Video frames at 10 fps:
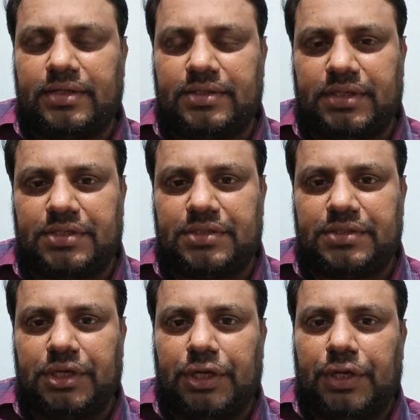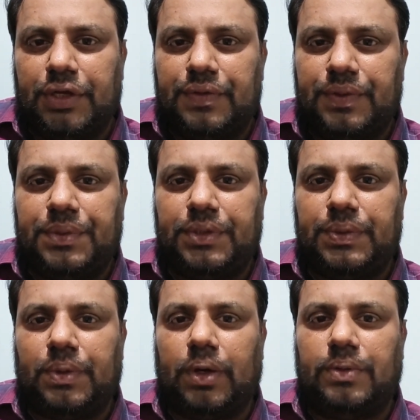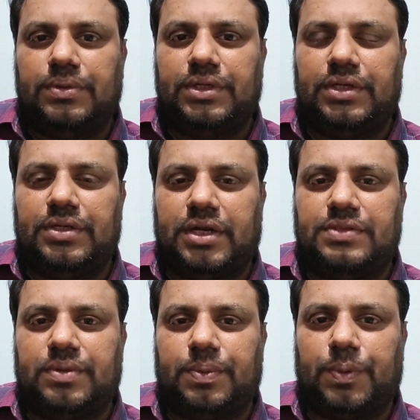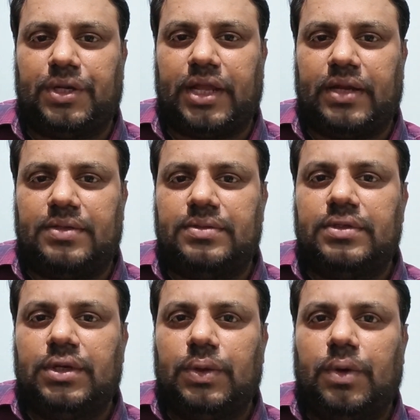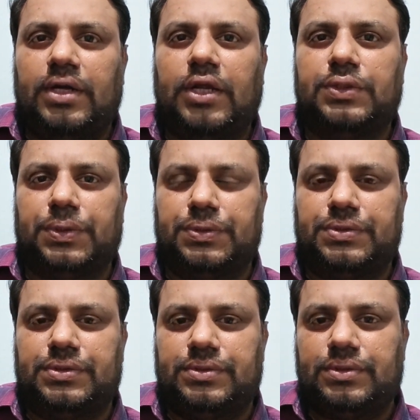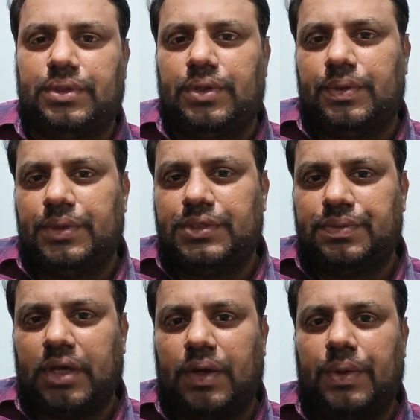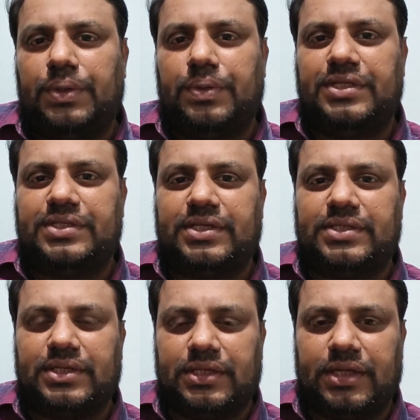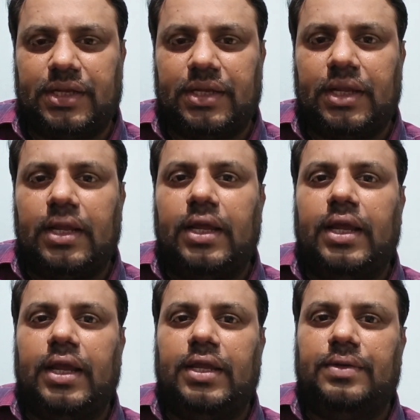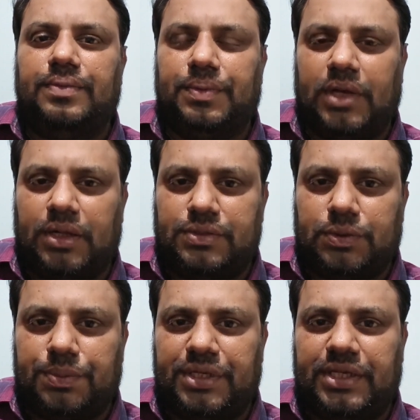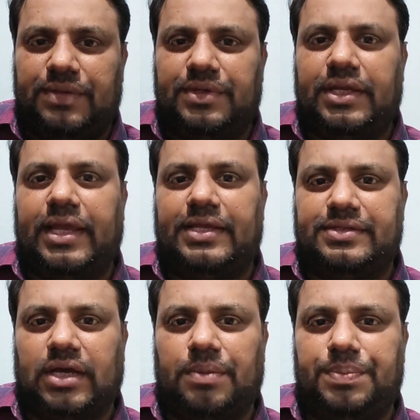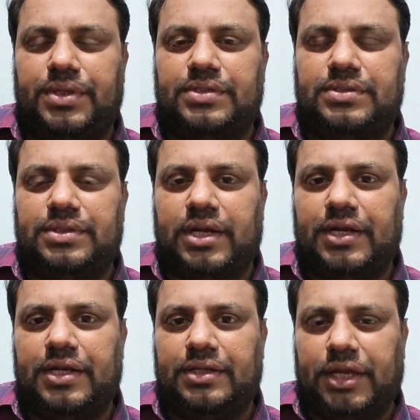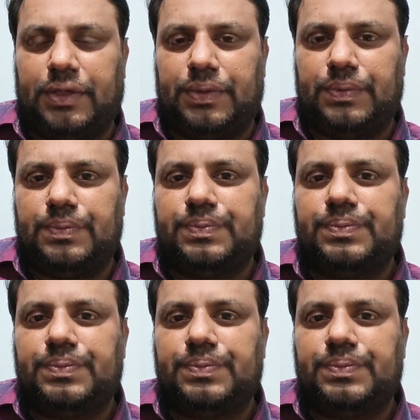the section 52 of the Transfer of Property Act. What are those? Which we are going to discuss in detail, and we will also be giving examples related thereto,